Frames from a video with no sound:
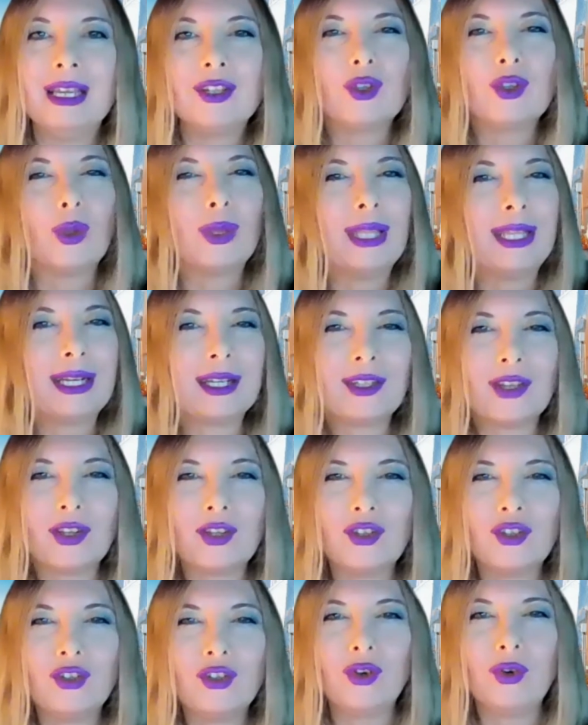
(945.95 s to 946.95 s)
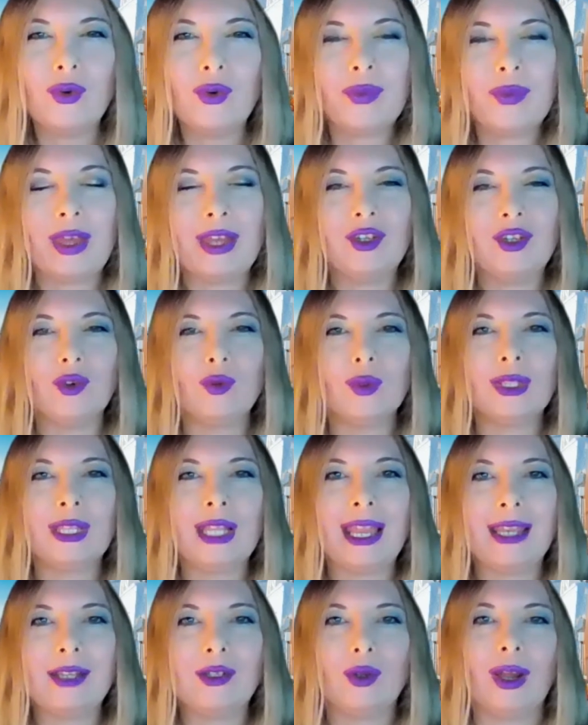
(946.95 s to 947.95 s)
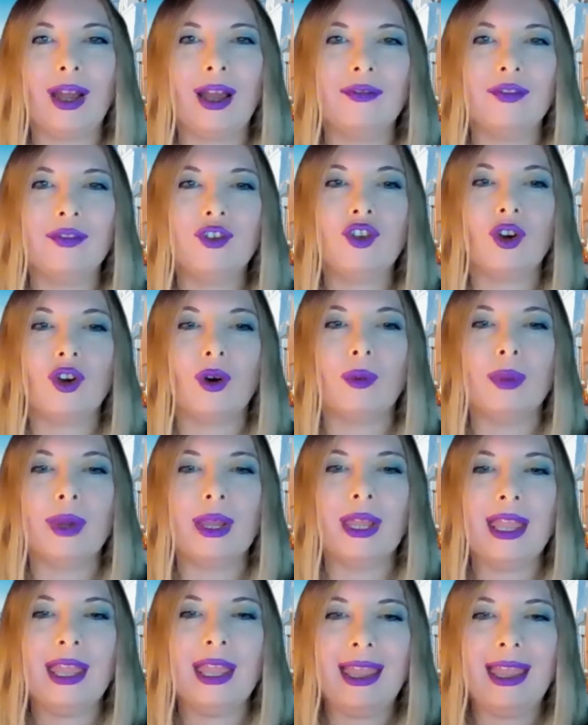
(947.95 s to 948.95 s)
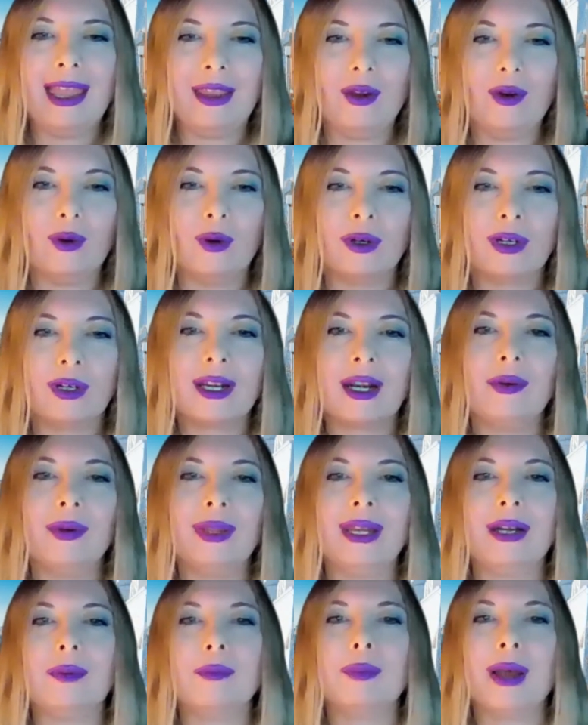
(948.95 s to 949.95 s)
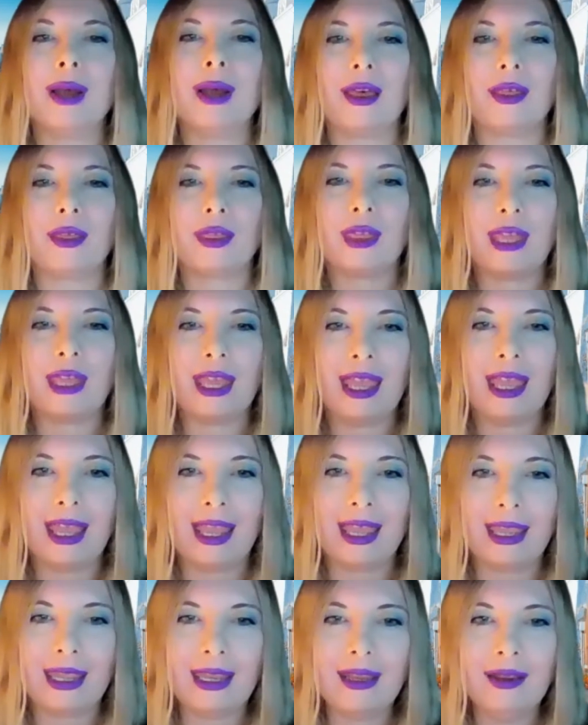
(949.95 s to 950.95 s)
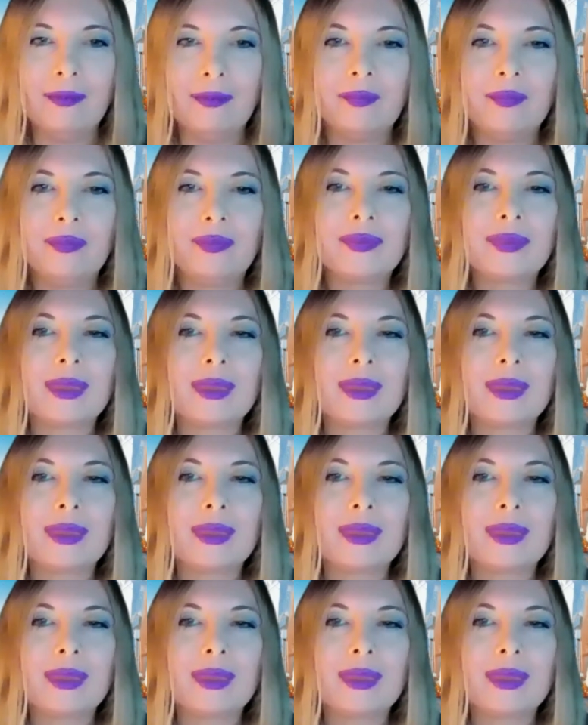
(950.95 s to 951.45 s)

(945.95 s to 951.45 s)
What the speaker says: So let us assume that you would like to have job A or career path A,